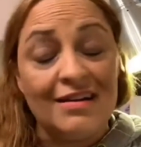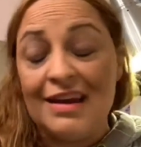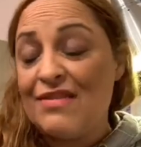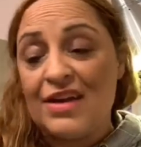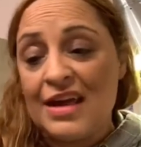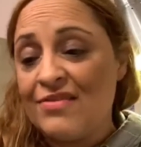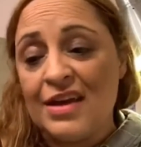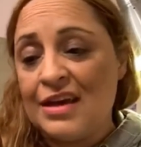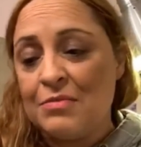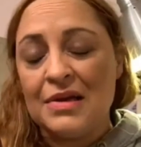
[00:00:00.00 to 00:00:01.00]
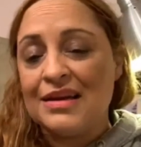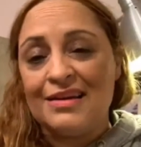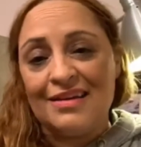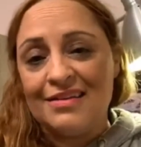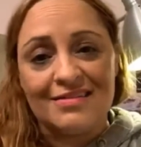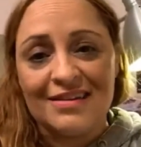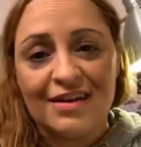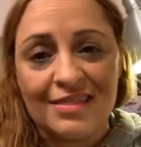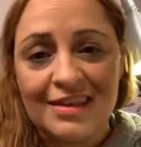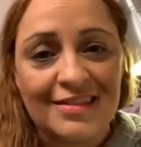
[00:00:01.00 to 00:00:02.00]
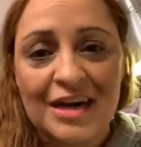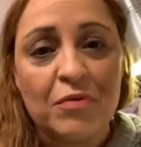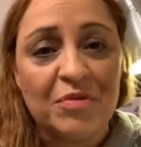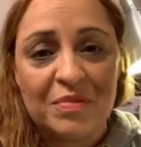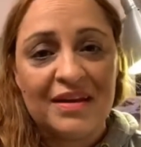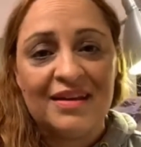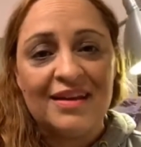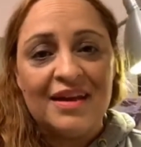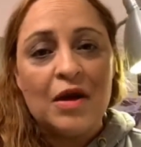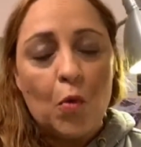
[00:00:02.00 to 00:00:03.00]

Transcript: Never ever in a million years did I think that I would be